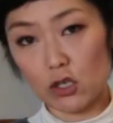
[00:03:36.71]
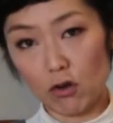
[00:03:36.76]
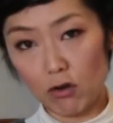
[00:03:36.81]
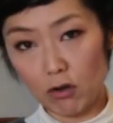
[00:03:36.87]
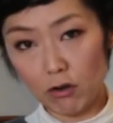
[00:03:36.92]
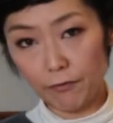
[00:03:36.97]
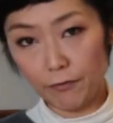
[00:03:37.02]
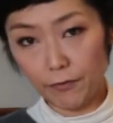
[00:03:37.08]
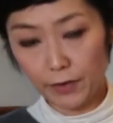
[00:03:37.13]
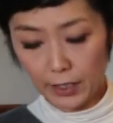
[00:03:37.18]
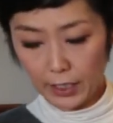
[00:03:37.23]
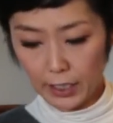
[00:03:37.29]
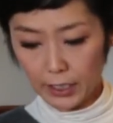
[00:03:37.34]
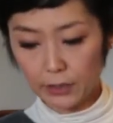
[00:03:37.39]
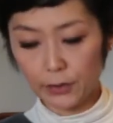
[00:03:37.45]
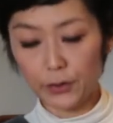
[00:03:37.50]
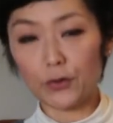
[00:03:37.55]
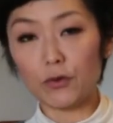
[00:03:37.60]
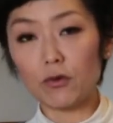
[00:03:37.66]
off
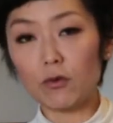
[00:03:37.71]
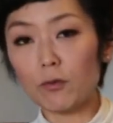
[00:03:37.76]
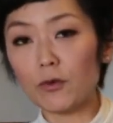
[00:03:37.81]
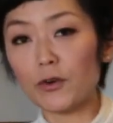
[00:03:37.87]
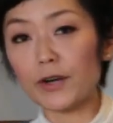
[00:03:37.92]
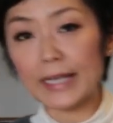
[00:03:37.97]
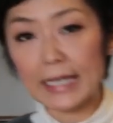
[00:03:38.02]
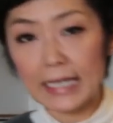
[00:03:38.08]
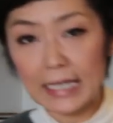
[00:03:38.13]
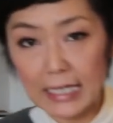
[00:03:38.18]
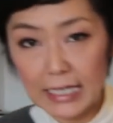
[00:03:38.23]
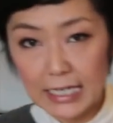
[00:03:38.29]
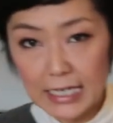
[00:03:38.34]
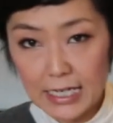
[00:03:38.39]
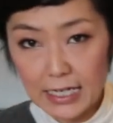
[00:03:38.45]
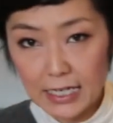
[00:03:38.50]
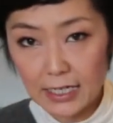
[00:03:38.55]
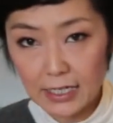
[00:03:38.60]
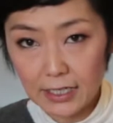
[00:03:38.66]
and no more
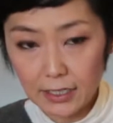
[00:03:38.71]
heating.